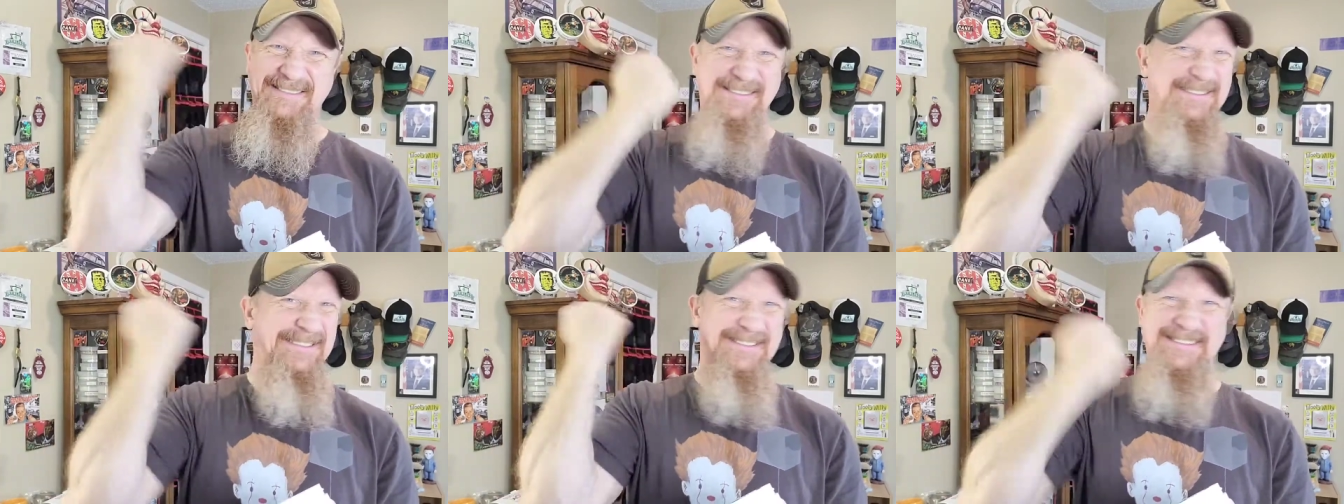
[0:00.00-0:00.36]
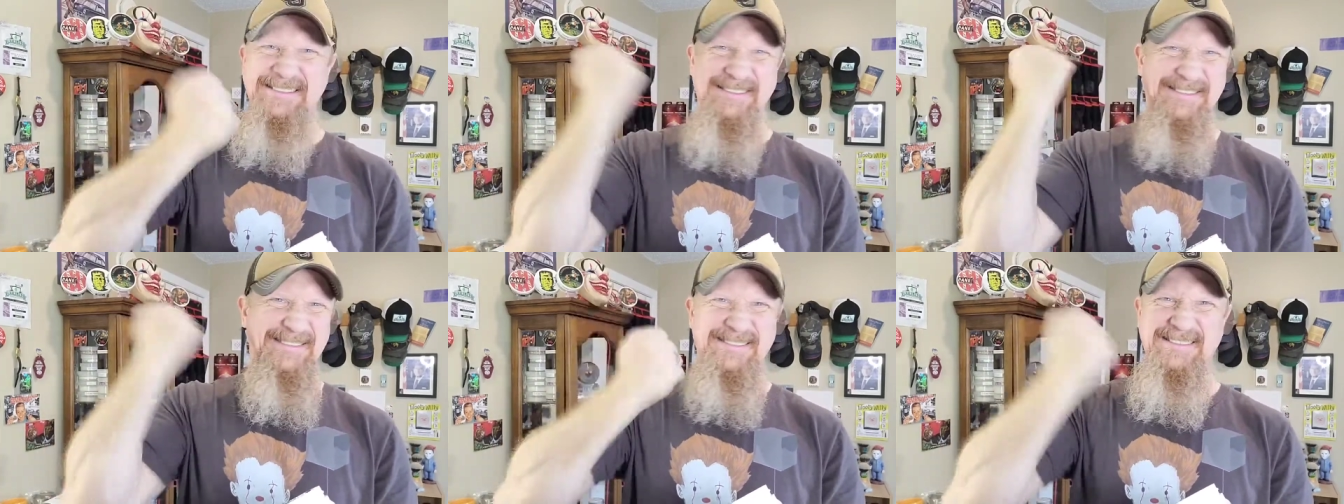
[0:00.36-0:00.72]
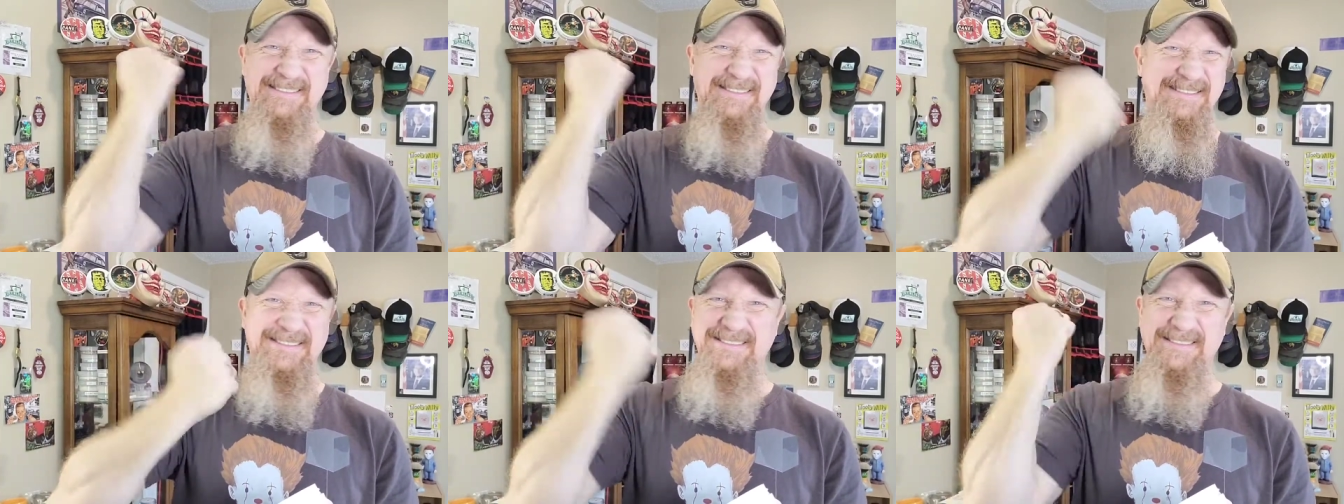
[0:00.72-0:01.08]

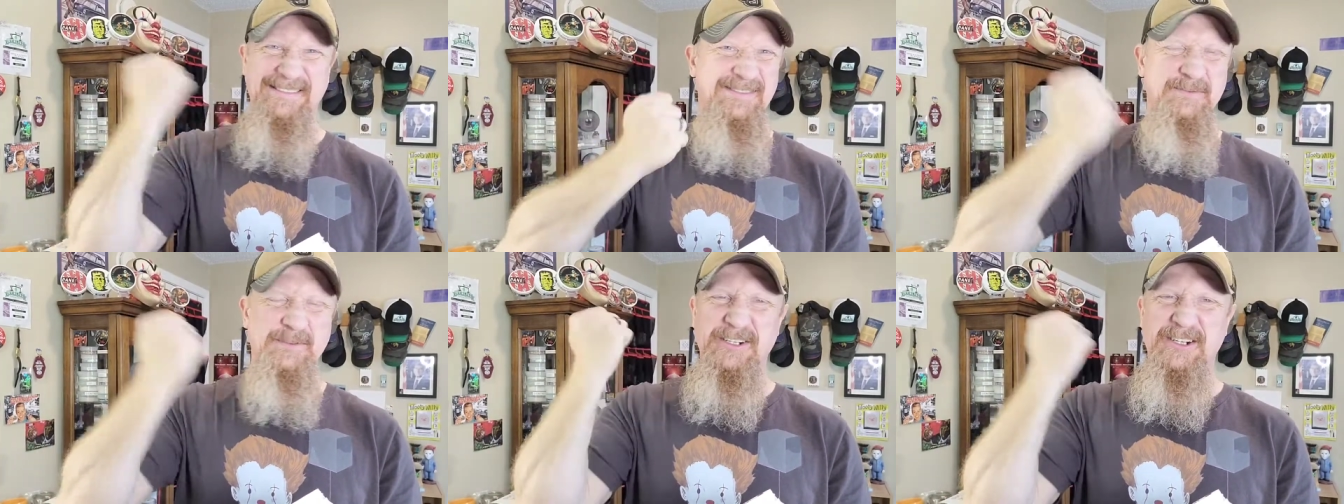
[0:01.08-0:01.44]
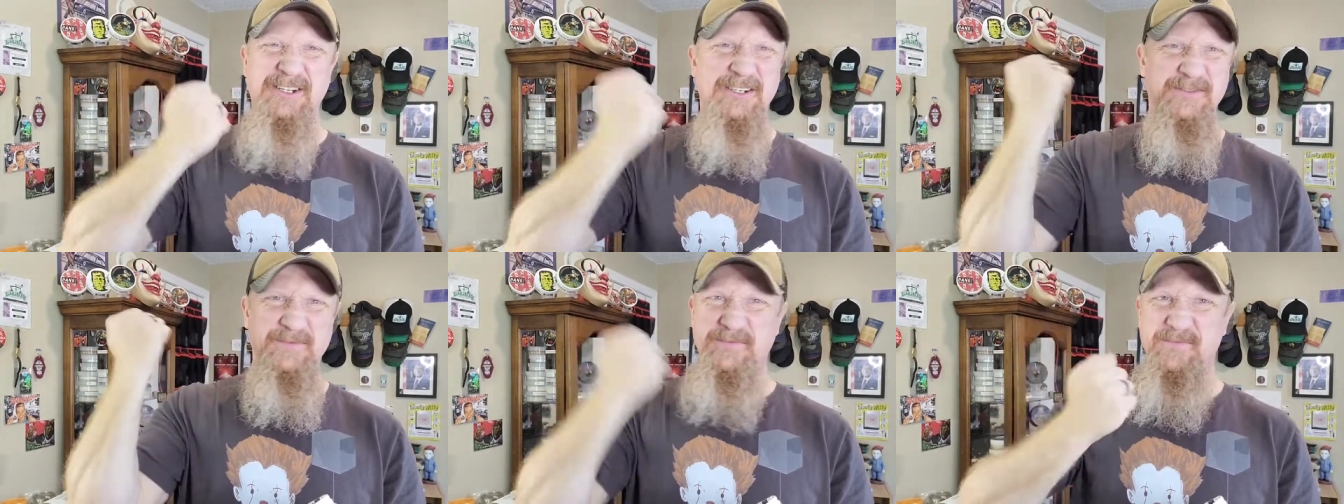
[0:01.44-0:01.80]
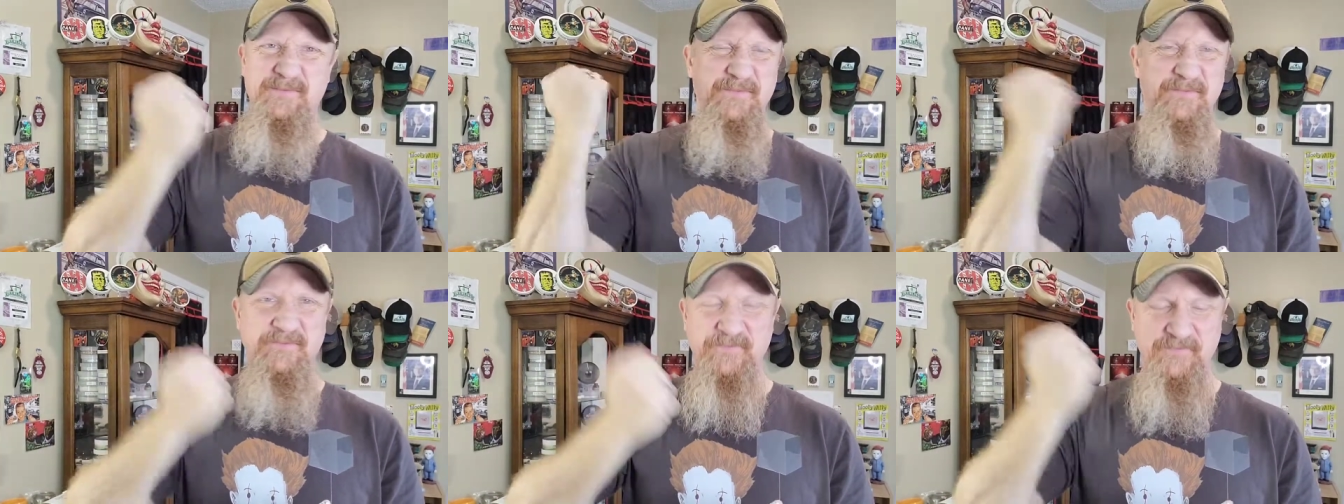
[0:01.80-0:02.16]
uh, went all
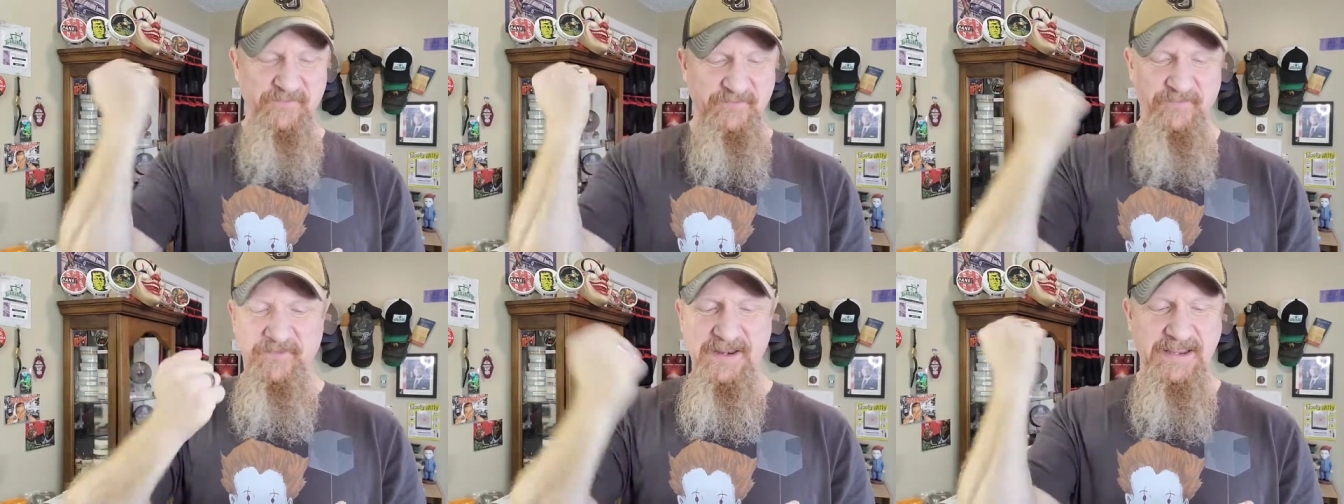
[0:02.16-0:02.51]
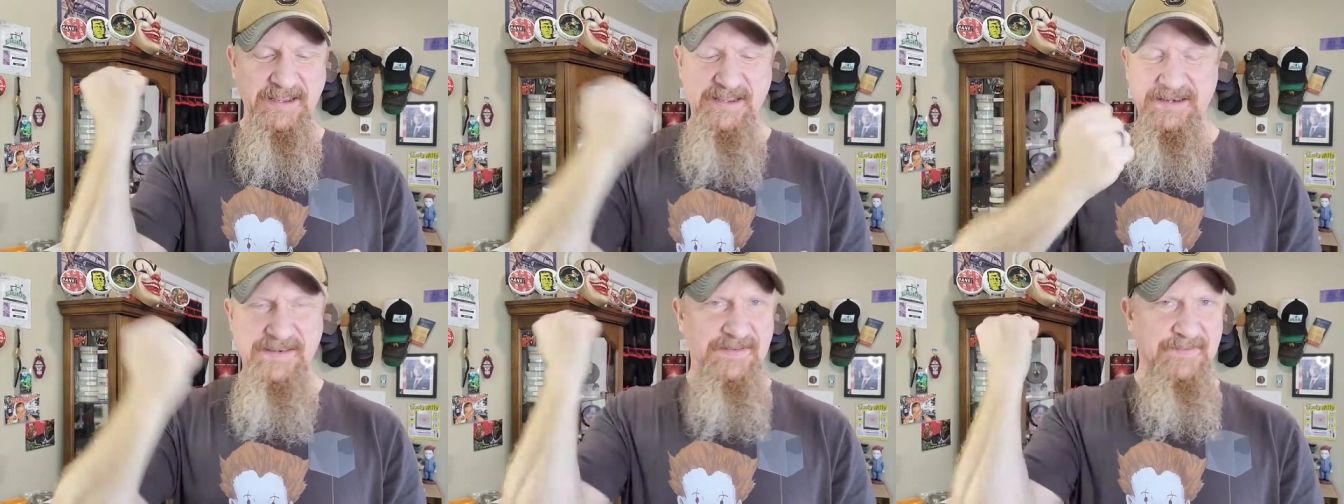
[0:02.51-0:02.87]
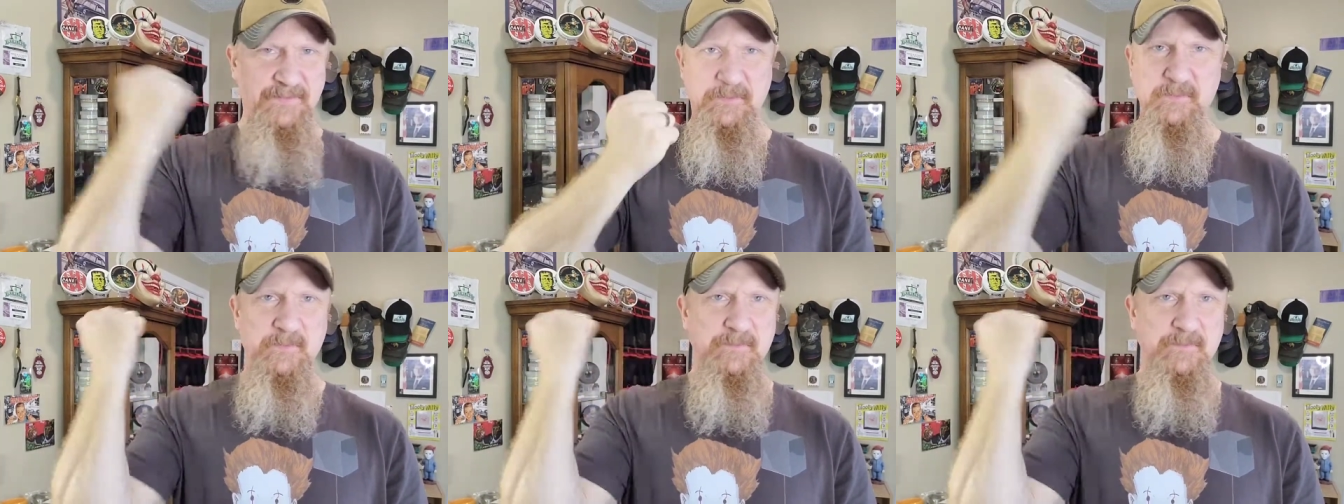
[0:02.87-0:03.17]
freaking